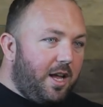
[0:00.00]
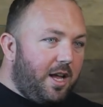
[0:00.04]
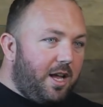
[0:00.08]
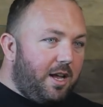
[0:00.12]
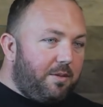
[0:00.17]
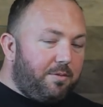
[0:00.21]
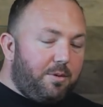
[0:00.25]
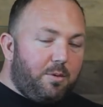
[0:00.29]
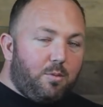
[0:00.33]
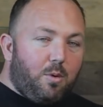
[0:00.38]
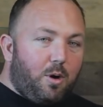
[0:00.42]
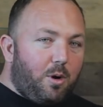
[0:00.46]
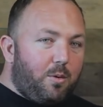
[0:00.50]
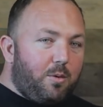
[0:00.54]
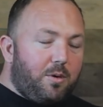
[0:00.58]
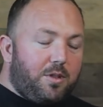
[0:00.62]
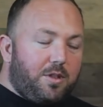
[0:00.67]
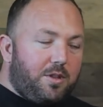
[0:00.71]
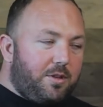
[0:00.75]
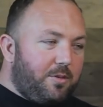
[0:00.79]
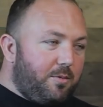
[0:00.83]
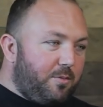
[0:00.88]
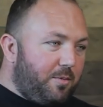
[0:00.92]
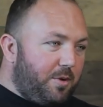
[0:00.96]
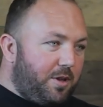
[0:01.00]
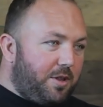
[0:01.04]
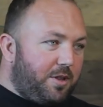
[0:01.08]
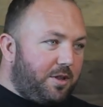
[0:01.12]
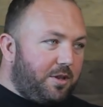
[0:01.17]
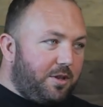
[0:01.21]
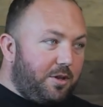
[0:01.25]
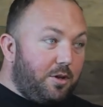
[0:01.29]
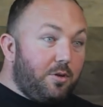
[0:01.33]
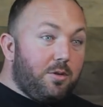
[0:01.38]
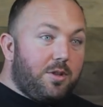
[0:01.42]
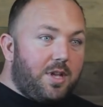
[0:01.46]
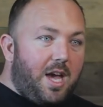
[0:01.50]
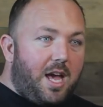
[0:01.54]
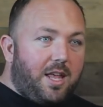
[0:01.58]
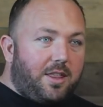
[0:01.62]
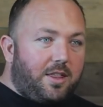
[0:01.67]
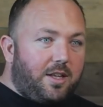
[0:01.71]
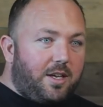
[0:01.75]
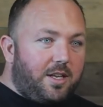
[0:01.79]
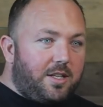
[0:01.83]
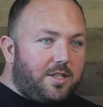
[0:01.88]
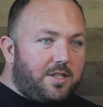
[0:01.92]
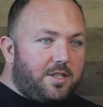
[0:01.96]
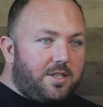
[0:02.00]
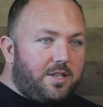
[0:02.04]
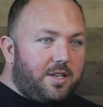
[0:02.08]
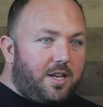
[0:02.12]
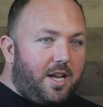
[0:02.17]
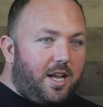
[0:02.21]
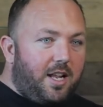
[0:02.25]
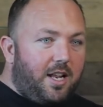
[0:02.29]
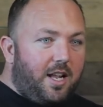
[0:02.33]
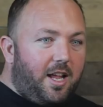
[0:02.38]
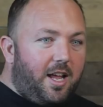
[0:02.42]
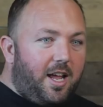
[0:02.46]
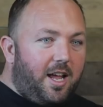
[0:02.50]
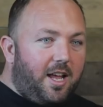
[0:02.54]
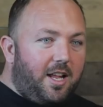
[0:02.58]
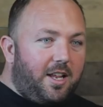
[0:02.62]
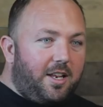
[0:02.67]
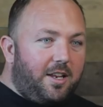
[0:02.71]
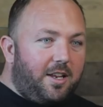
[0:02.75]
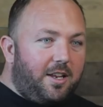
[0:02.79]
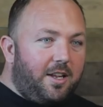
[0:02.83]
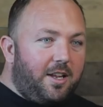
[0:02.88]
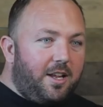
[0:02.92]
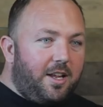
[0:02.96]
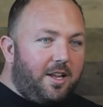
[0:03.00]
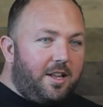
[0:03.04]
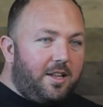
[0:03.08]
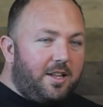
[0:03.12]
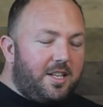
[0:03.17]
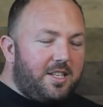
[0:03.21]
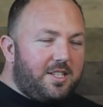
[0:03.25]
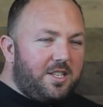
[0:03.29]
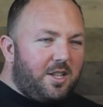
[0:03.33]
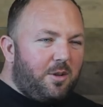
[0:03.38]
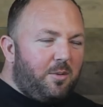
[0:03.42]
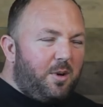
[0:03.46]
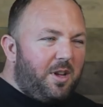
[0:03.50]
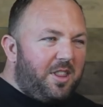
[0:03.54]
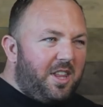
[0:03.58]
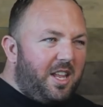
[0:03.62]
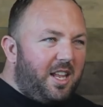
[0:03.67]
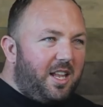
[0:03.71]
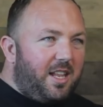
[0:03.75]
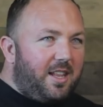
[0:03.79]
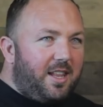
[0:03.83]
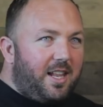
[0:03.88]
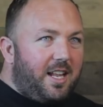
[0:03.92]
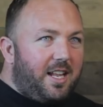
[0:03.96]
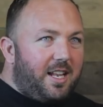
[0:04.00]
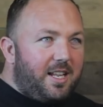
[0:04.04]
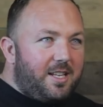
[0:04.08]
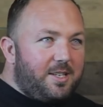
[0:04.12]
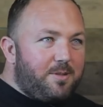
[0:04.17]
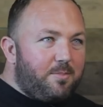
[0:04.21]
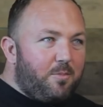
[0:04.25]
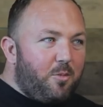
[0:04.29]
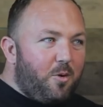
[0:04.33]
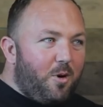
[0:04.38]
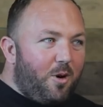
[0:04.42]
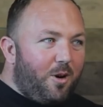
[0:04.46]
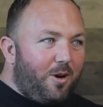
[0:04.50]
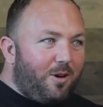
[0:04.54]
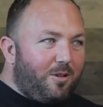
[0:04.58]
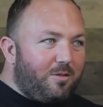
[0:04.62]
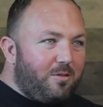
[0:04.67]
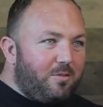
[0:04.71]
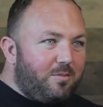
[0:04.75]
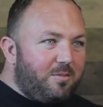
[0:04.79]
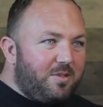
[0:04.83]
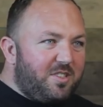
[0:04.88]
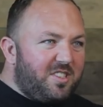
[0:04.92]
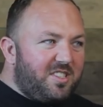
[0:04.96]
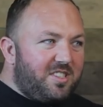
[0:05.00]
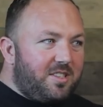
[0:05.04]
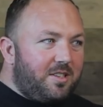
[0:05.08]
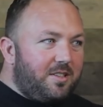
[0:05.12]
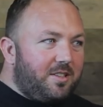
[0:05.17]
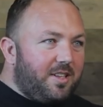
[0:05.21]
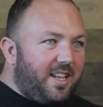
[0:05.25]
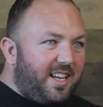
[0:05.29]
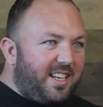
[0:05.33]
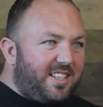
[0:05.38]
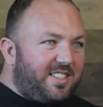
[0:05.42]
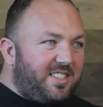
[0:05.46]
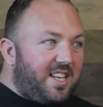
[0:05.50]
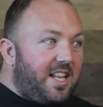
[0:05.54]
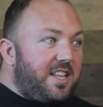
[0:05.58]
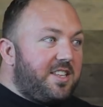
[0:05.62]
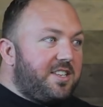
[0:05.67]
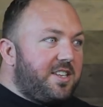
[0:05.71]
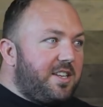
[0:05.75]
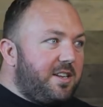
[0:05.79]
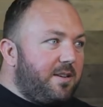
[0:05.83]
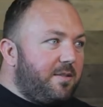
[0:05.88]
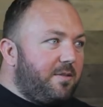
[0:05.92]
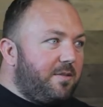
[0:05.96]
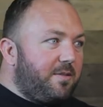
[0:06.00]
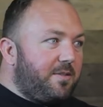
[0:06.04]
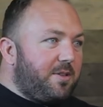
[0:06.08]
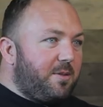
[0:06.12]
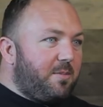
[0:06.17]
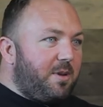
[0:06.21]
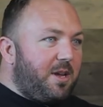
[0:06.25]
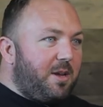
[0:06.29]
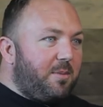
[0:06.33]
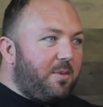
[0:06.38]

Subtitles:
if you work with youth athletes, and this is the one that is more like sensitive to mm-hmm.